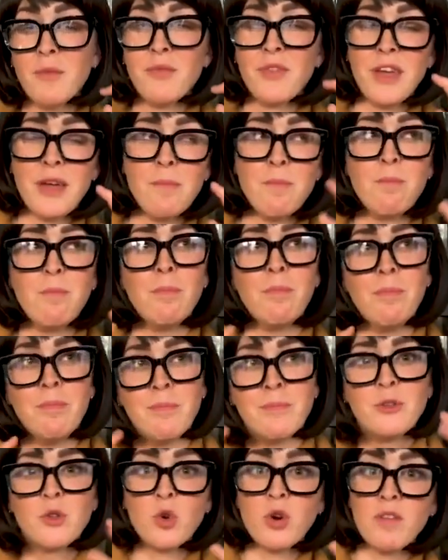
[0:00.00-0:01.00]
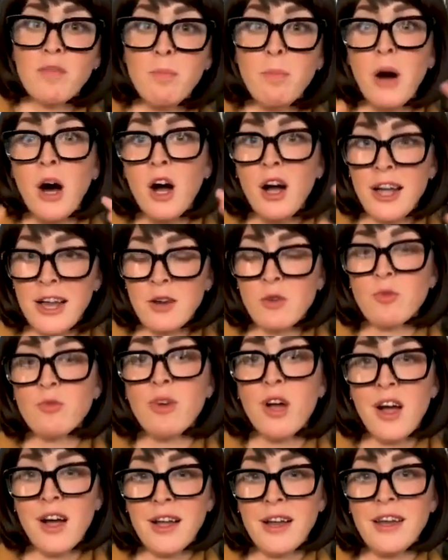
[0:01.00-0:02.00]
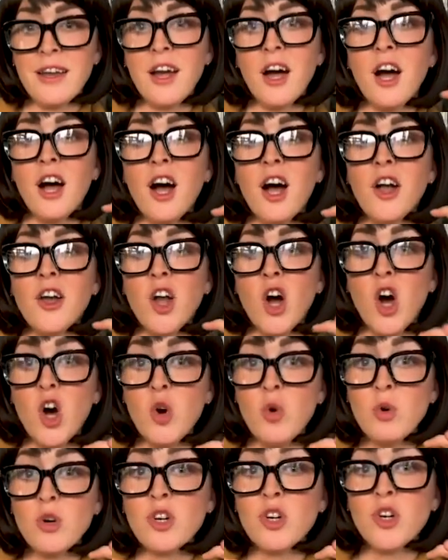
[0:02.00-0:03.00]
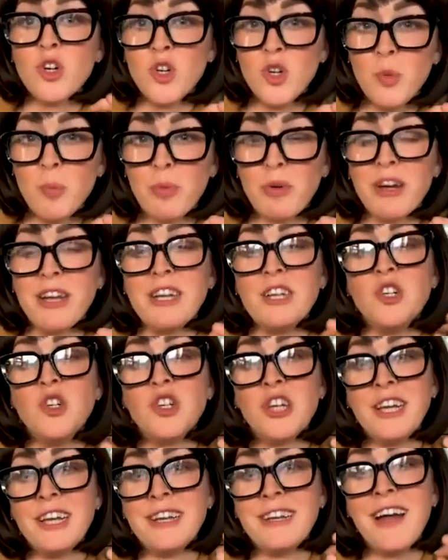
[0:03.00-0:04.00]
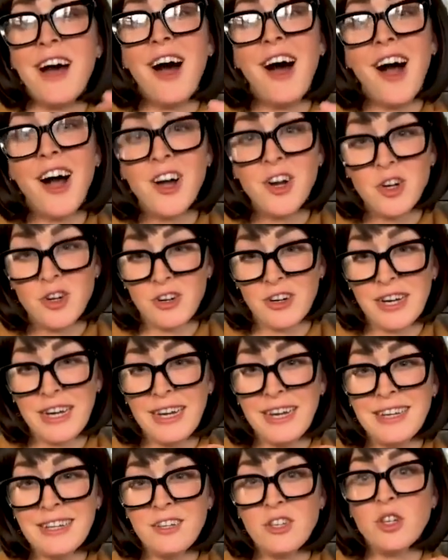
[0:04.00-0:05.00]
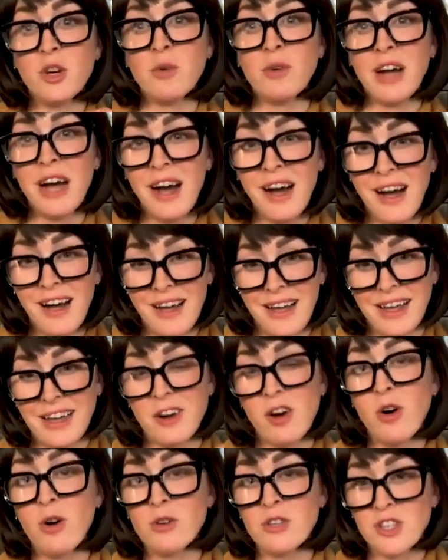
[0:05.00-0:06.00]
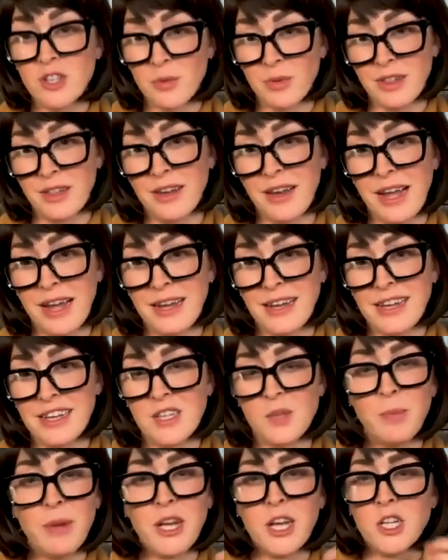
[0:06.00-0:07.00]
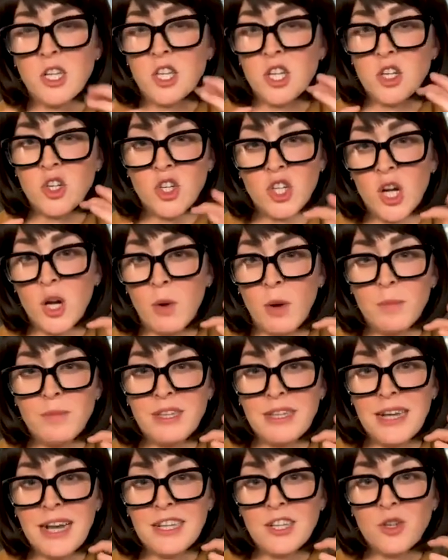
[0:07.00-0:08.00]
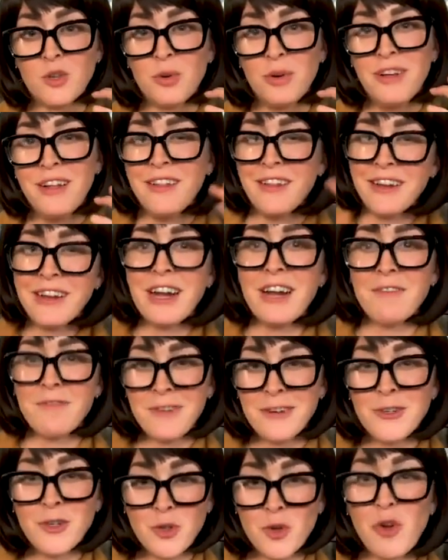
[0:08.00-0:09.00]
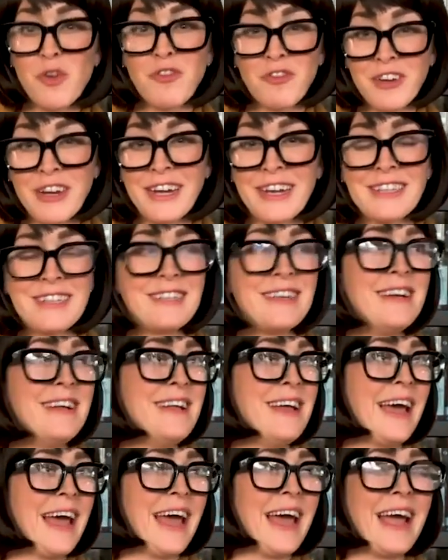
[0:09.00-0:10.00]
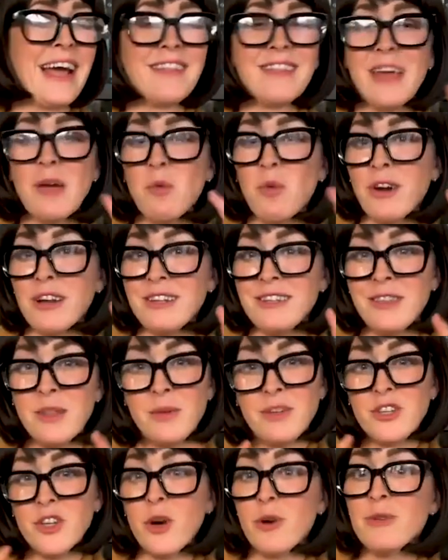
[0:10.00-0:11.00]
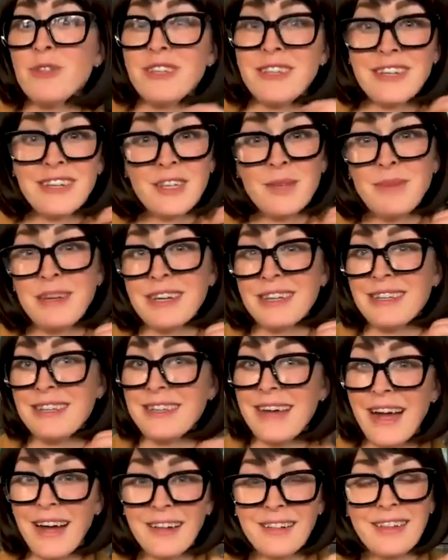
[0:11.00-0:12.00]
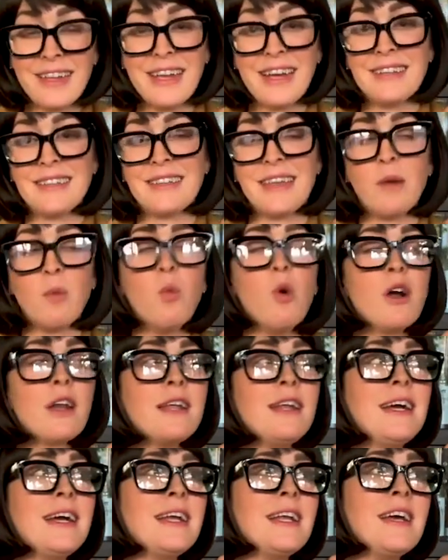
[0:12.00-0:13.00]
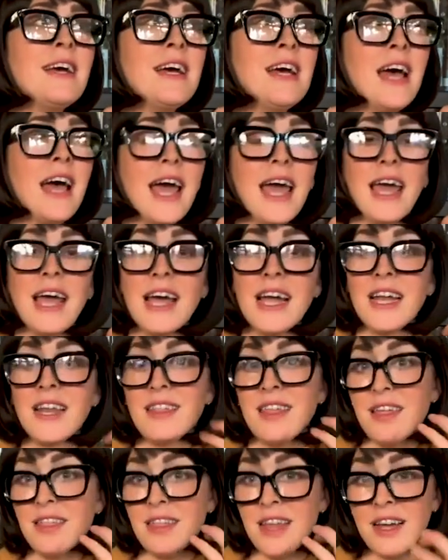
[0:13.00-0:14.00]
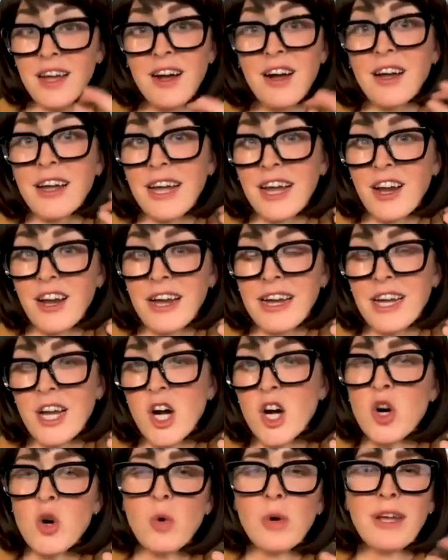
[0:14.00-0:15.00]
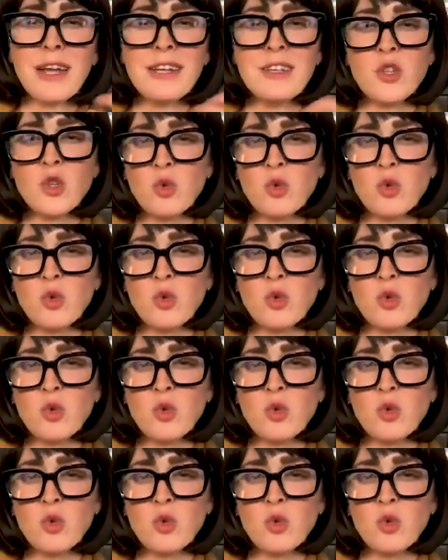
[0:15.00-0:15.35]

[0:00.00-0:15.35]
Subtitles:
they sort of bought and run an oak cooperage in Hungary, in Tokai, also in the 90s, because they're so obsessed, they're kind of control freaks, and they wanted the toasting to be exactly as they wanted it, and they think Hungarian oak